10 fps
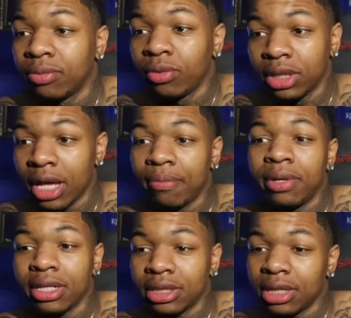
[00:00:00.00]
With that
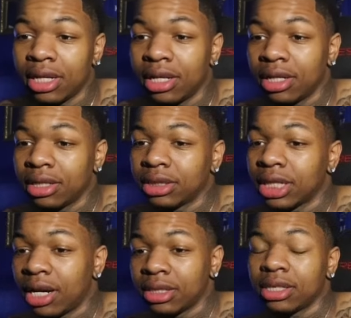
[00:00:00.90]
being said,
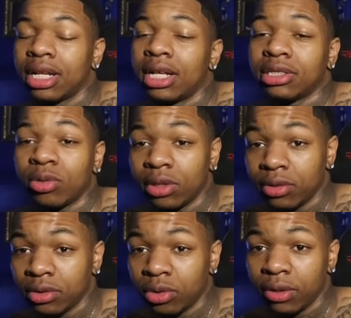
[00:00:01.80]
shout out to class
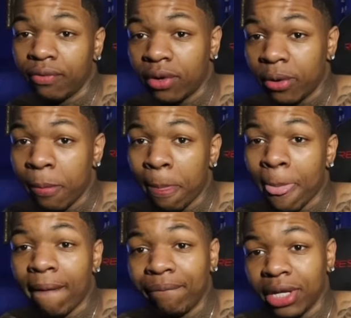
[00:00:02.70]
2024.
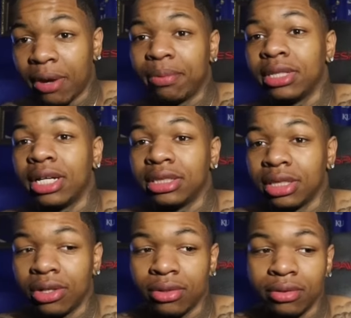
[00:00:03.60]
Y'all put that
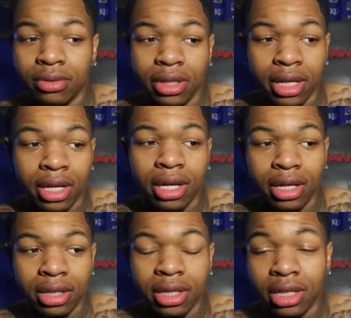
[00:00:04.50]
shit on
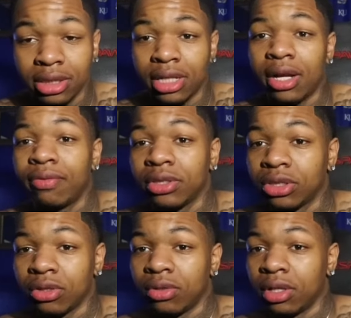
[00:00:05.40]
and y'all snap for
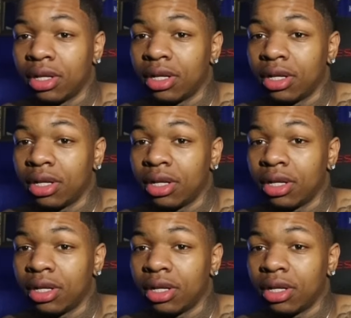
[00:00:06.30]
sure.